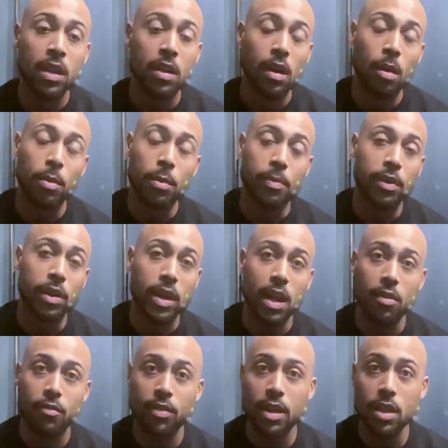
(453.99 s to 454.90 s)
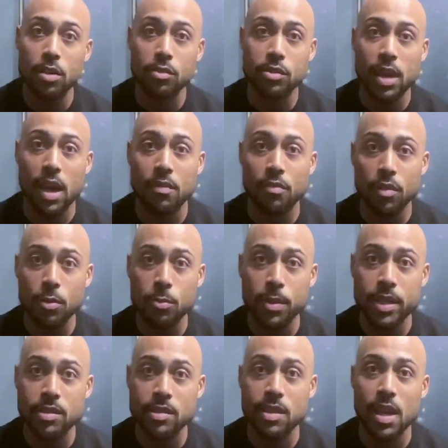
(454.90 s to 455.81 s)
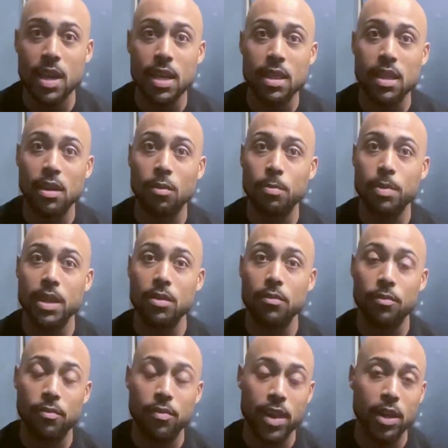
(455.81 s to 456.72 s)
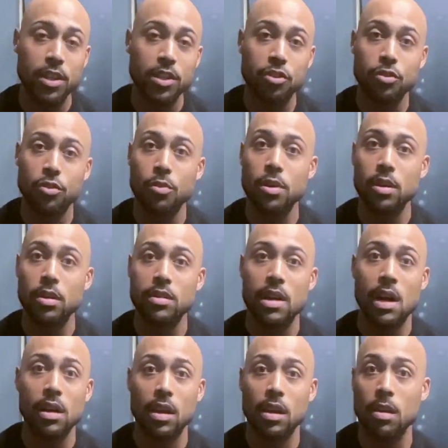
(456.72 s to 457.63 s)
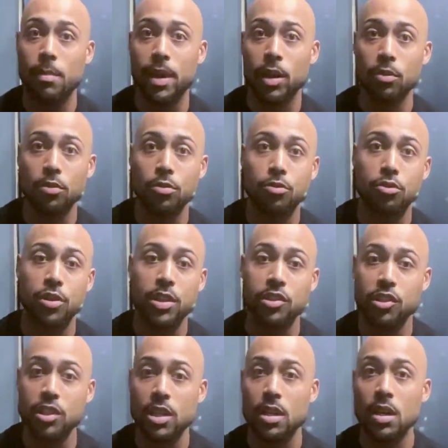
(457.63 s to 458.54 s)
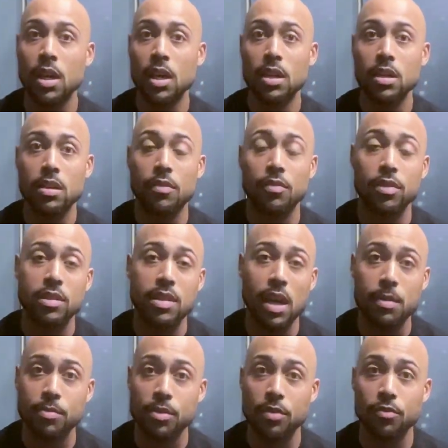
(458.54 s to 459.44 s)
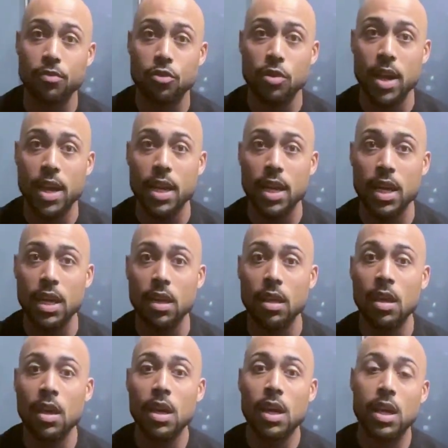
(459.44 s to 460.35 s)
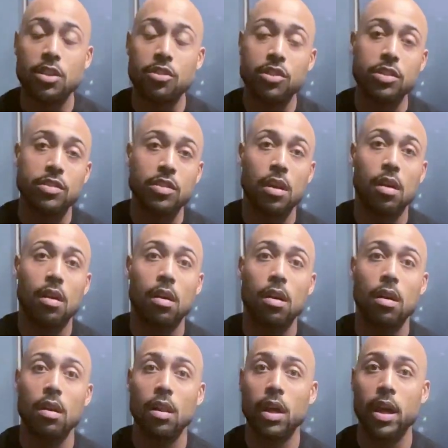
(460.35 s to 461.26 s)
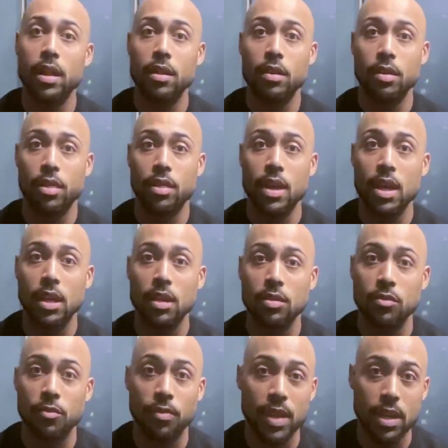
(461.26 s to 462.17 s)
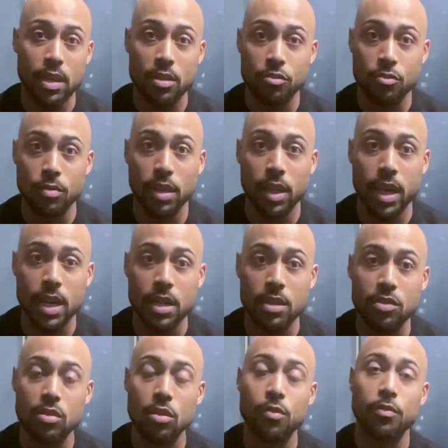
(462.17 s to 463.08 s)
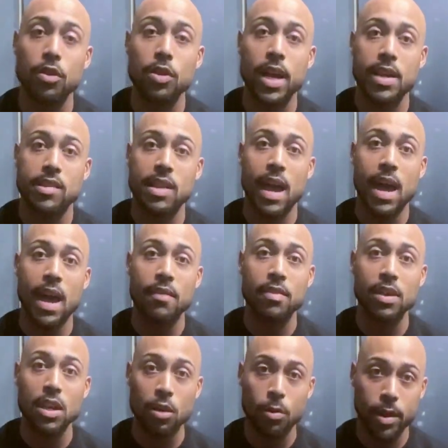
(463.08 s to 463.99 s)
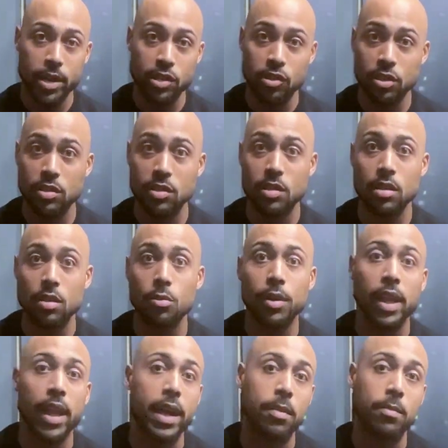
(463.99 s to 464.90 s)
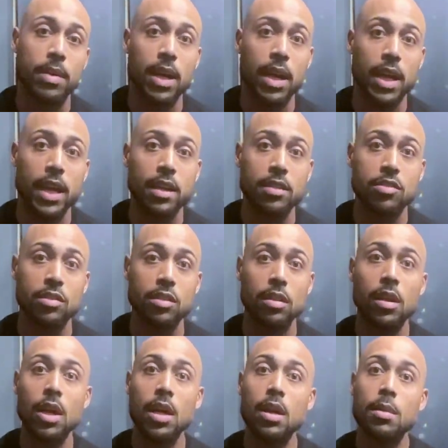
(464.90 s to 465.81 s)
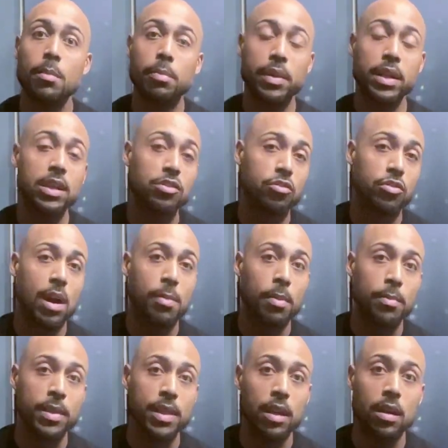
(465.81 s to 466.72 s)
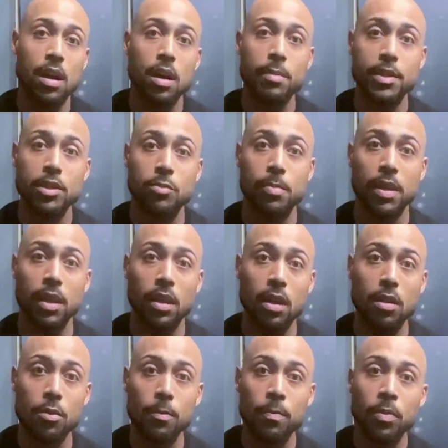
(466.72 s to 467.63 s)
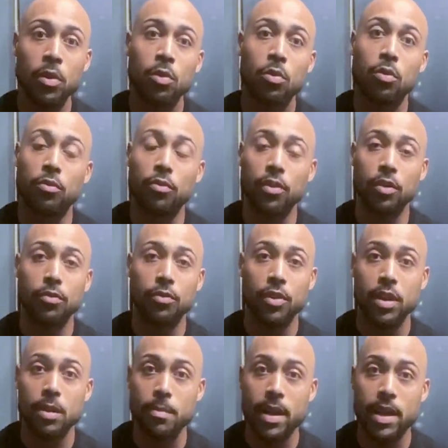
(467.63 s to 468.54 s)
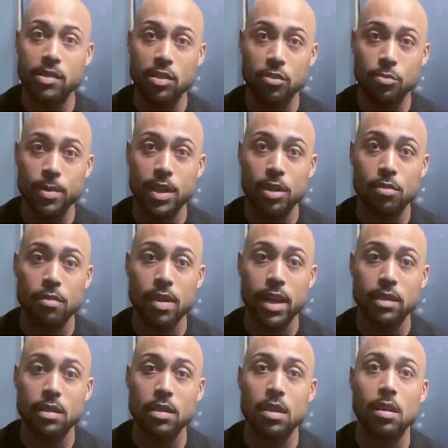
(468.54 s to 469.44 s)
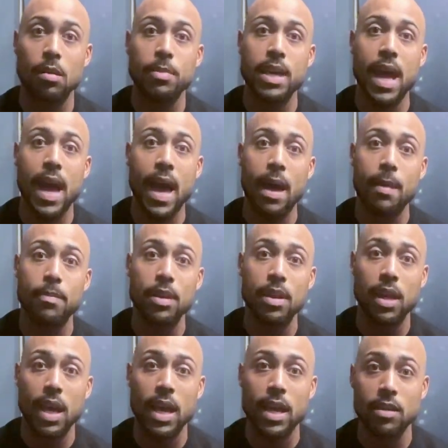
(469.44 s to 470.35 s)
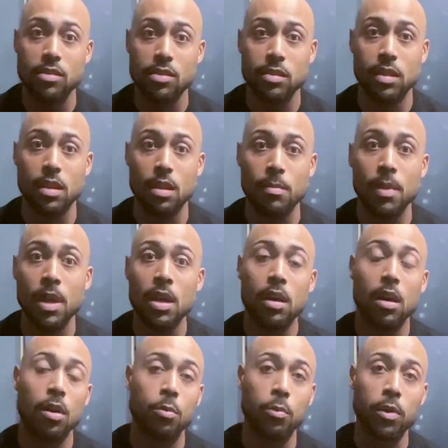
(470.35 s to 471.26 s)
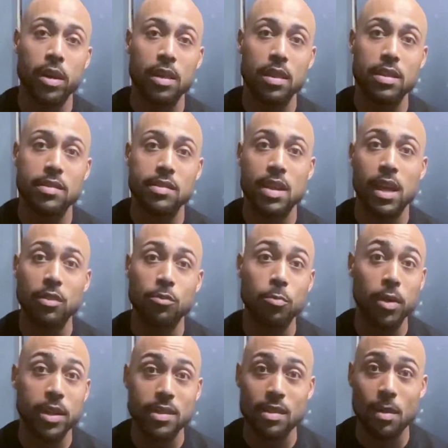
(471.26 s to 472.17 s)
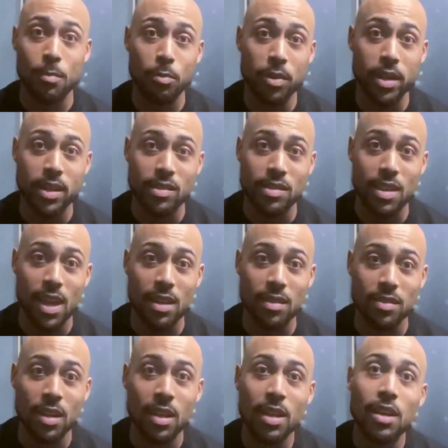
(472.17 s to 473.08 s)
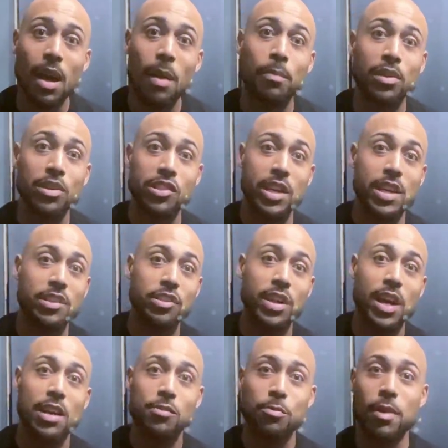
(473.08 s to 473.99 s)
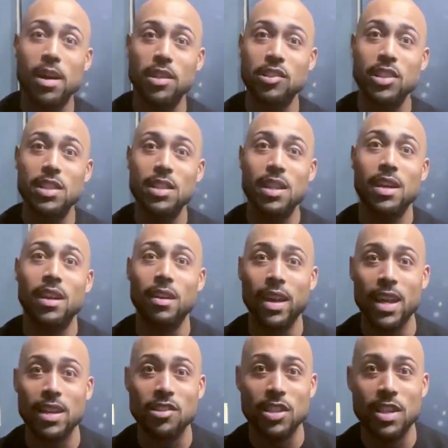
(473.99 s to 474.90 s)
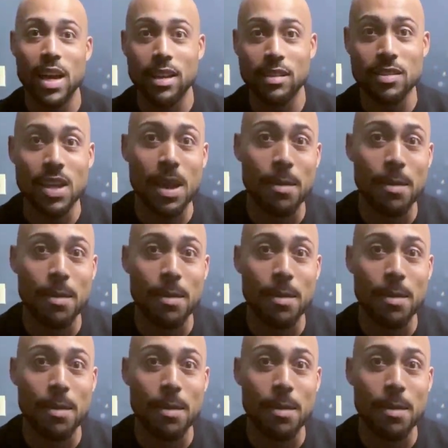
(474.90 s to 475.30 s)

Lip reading: I'll be putting out videos every Wednesday that'll be very short, talking about nutrition, different types of training, and just all other things fitness related. So if you guys have any questions that you would like me to answer, please drop them in the comments below or feel free to message me directly and I'll be happy to answer them on one of these next What's Up Wednesdays. I appreciate you guys watching and I'll catch you next